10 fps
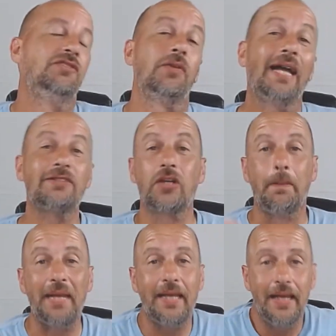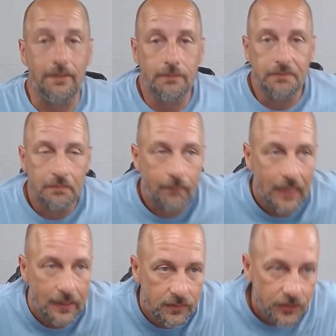that's gonna be it.
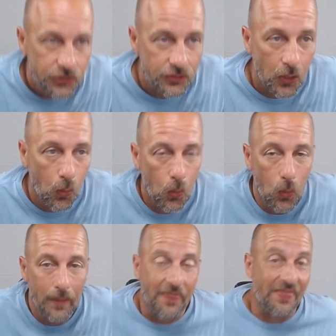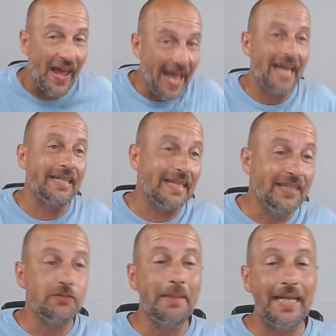So that
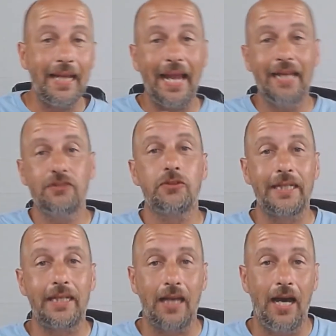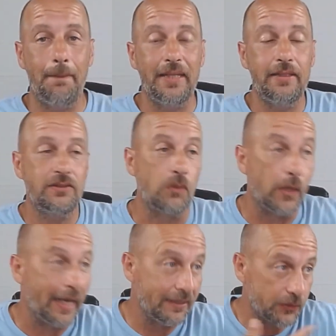is me answering comments,
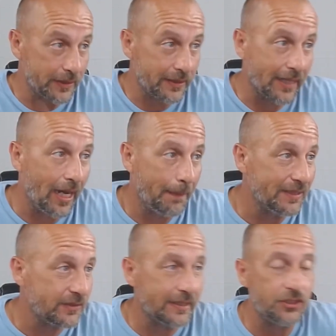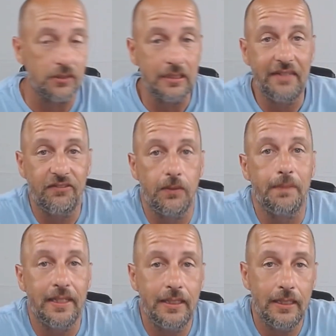or answering the comments that you leave for
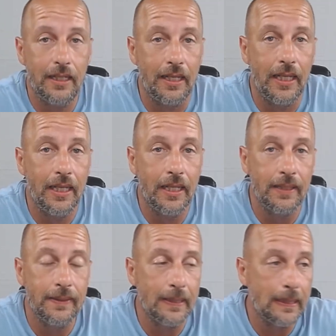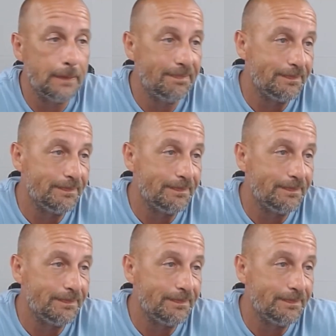me. And I